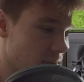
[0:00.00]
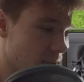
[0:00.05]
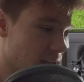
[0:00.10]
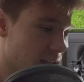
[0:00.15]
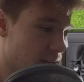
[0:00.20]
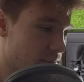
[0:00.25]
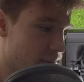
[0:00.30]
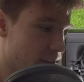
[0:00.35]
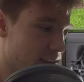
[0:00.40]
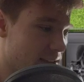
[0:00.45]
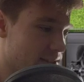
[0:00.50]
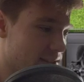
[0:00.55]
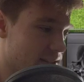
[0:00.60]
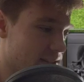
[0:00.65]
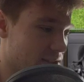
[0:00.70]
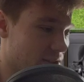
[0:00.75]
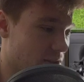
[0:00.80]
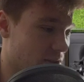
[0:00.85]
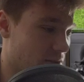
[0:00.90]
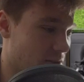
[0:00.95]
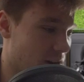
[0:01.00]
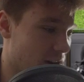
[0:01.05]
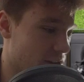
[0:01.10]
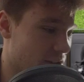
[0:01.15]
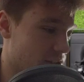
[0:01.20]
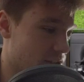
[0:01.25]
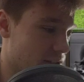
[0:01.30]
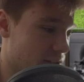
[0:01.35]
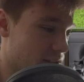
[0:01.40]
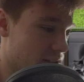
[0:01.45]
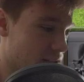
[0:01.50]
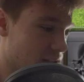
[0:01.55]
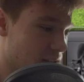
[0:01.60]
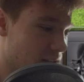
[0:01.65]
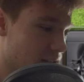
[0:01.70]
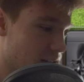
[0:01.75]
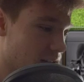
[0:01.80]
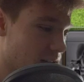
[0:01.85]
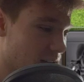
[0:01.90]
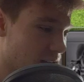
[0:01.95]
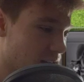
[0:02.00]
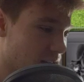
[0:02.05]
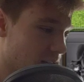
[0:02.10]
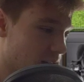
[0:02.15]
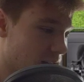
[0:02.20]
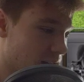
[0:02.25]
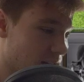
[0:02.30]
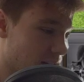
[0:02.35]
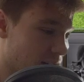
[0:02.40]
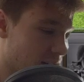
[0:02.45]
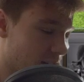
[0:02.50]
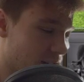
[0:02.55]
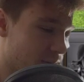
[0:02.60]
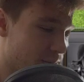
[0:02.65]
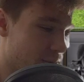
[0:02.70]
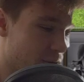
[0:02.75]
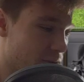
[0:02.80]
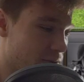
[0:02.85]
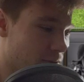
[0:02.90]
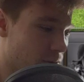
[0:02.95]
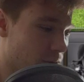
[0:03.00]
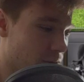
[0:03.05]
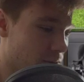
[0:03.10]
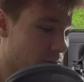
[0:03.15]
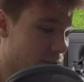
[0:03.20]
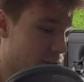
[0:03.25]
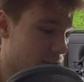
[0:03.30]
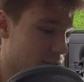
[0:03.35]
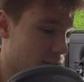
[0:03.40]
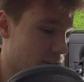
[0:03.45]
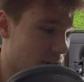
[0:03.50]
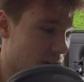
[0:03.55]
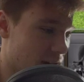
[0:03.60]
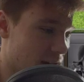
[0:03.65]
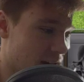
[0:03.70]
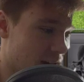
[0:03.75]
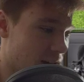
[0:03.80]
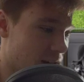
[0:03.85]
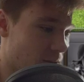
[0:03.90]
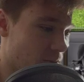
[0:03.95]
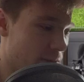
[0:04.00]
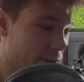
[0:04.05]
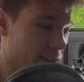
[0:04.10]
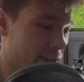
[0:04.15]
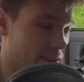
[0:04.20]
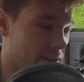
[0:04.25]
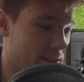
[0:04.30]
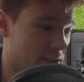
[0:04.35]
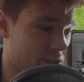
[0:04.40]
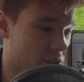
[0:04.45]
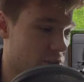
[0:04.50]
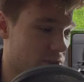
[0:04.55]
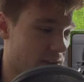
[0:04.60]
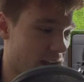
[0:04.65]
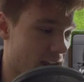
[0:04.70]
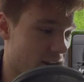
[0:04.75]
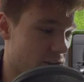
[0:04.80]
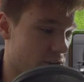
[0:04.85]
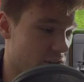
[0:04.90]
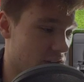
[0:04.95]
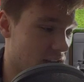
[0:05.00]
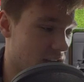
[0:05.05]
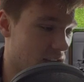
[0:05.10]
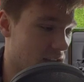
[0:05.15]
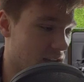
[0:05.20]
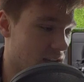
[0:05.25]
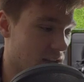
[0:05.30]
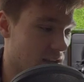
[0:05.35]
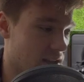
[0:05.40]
The base is crushed. Another beautiful 3-star with this strategy.